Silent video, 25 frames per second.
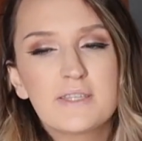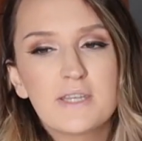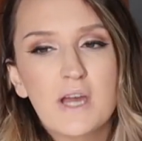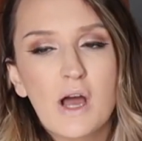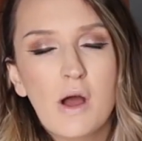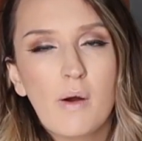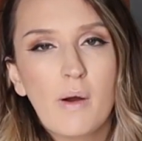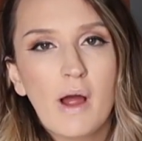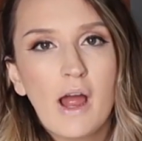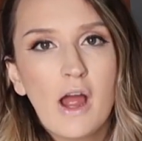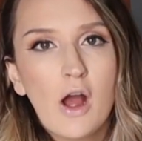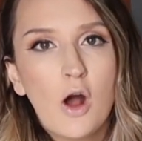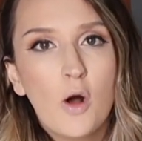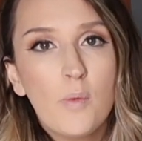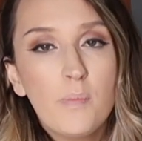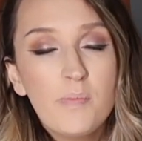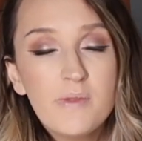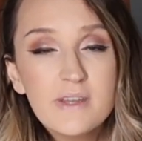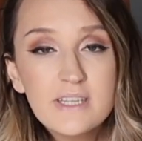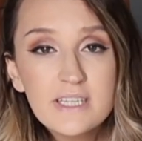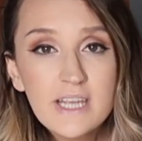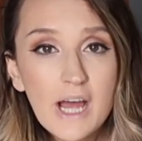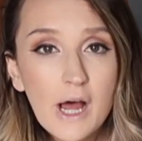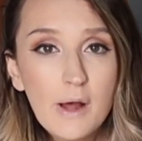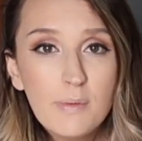So I hope
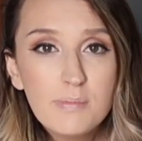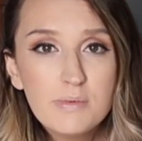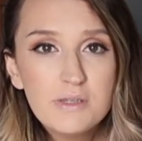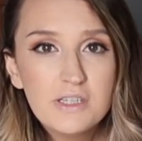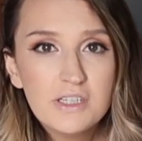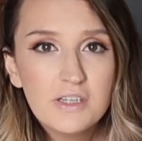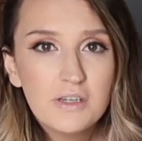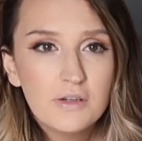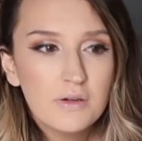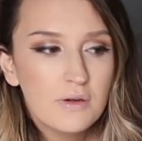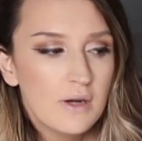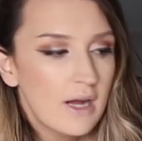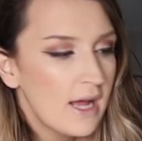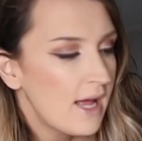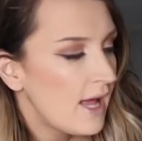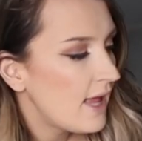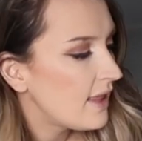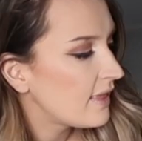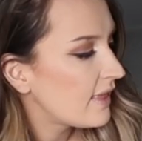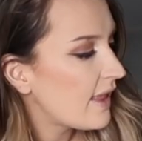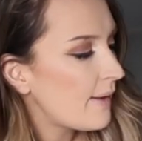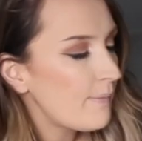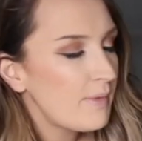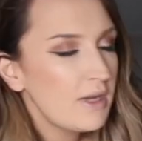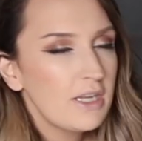this helped you.
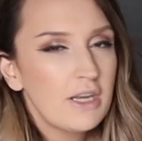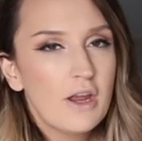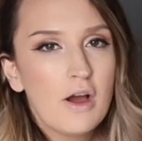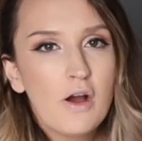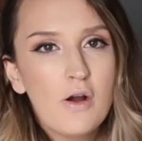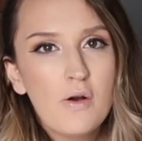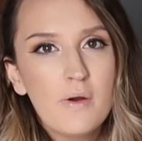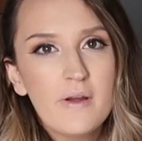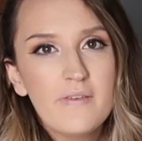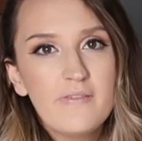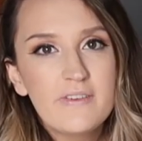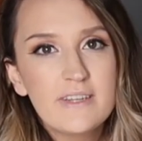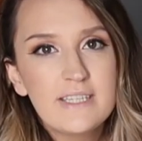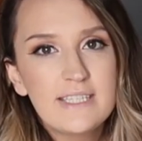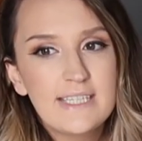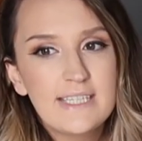Let me know if